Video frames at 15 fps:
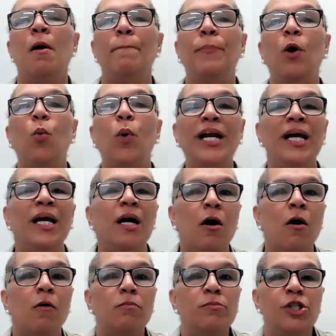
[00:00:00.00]
But when it
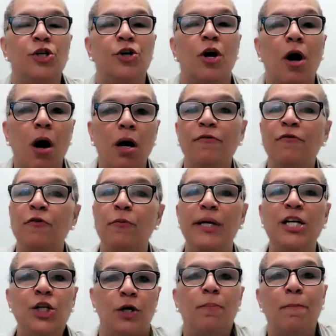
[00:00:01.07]
comes to
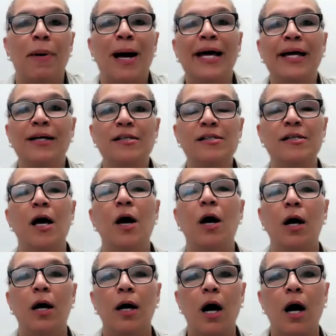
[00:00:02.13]
confirmation bias,
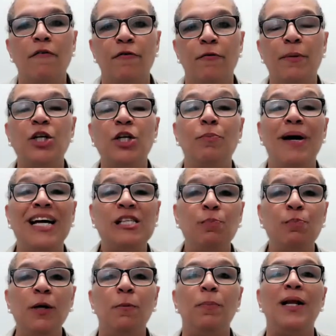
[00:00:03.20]

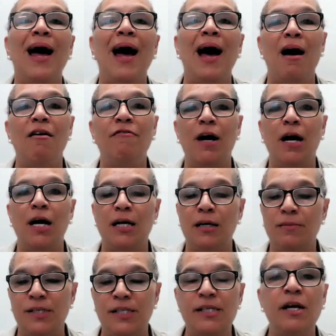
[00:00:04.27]
people have
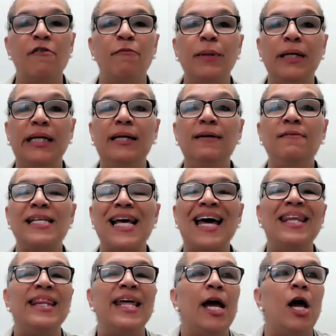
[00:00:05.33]
a set of beliefs,
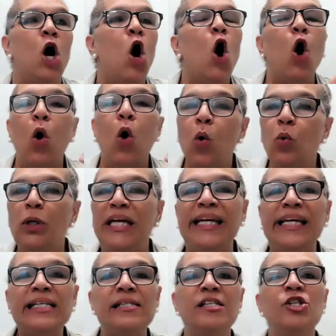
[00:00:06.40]
and they only
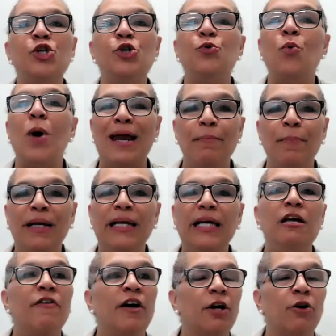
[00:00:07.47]
listen to and
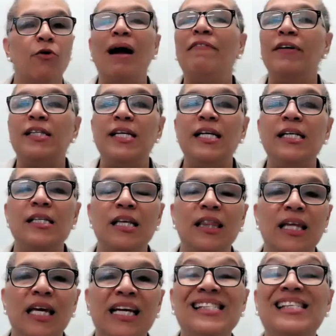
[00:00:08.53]
believe and gravitate to
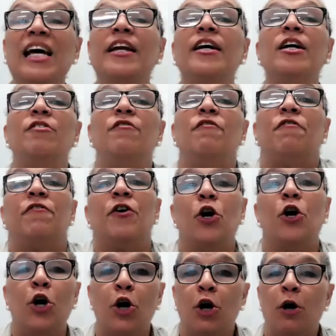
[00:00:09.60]
things that
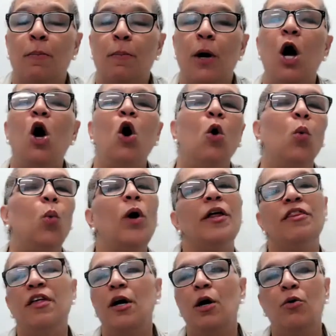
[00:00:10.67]
confirm
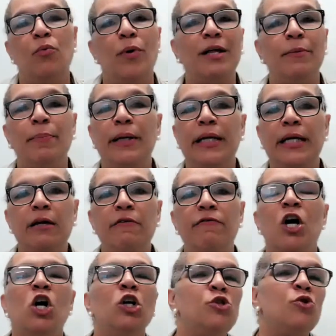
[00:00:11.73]
what they already believe.
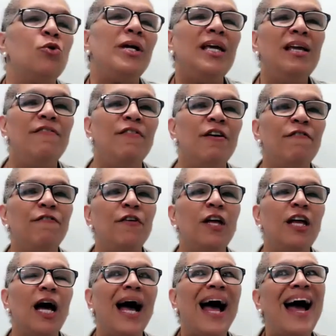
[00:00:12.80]
So even if
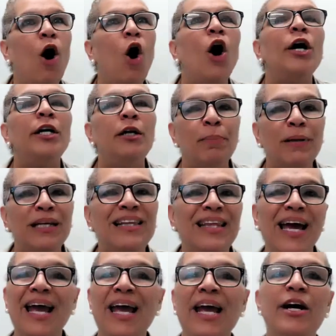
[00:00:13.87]
audibly
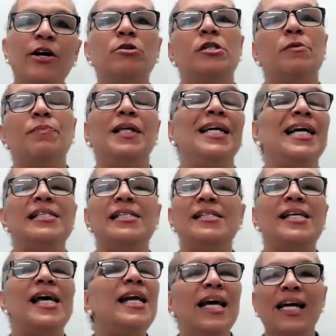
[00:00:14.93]
they hear something that's
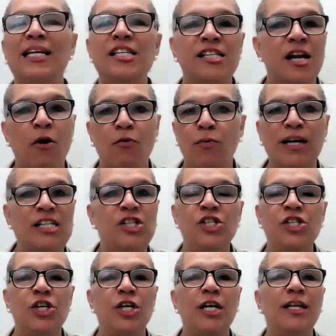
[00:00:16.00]
said, it's not
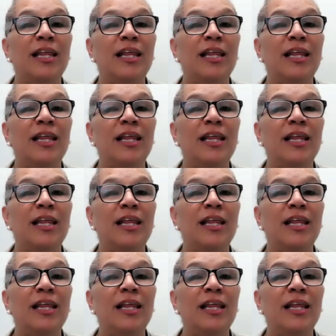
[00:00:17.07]
registered.